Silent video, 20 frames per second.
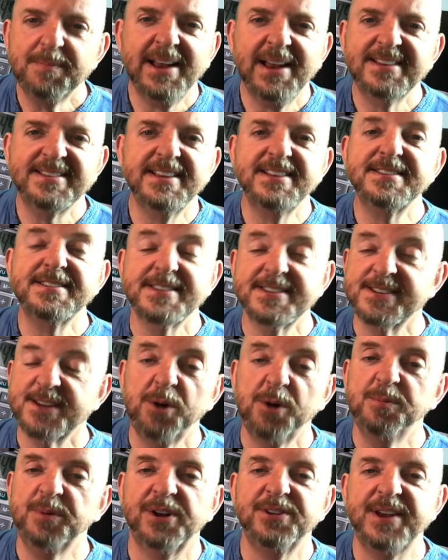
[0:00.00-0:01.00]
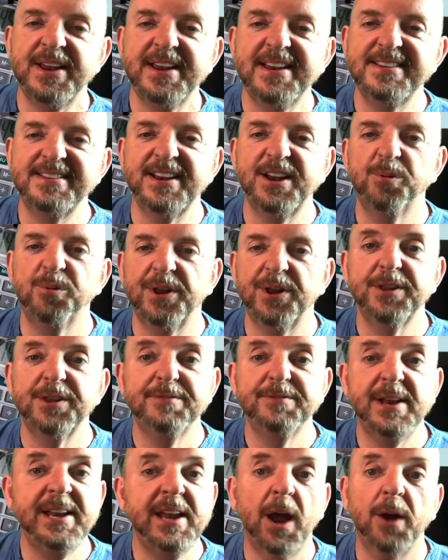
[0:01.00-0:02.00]
makes it so much easier when the
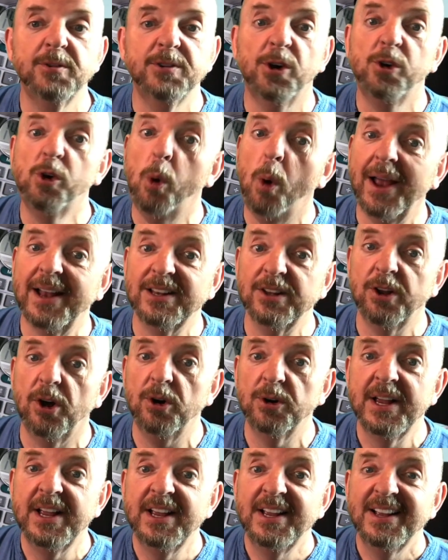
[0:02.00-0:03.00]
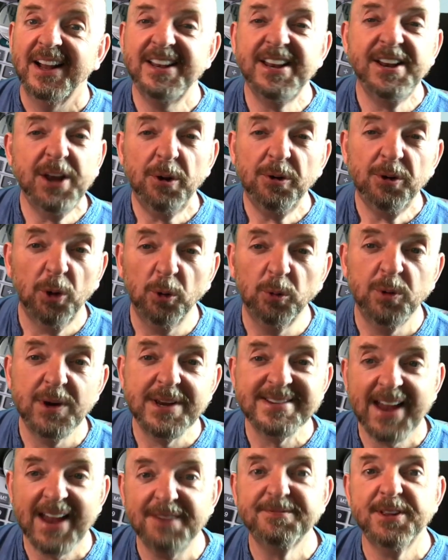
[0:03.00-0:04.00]
videos are quite long and you don't
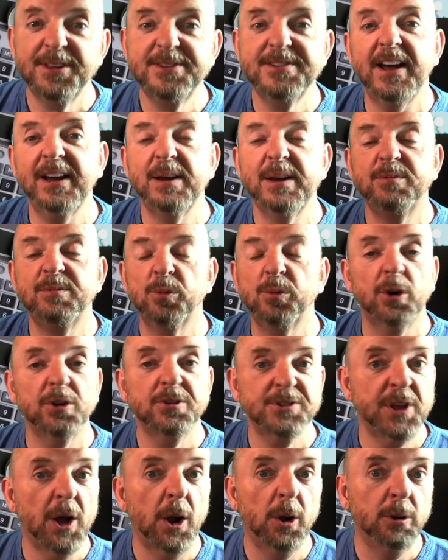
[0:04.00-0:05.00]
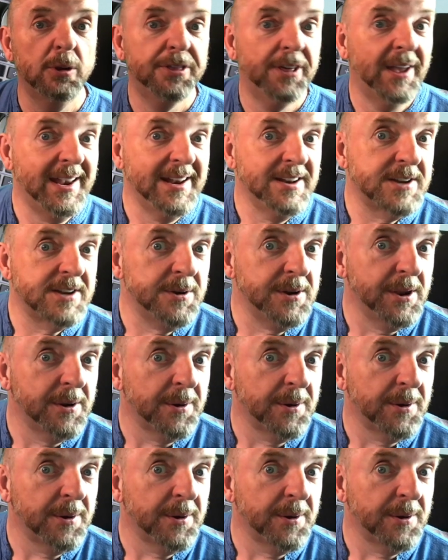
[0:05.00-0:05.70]
always have the time to watch the whole thing, do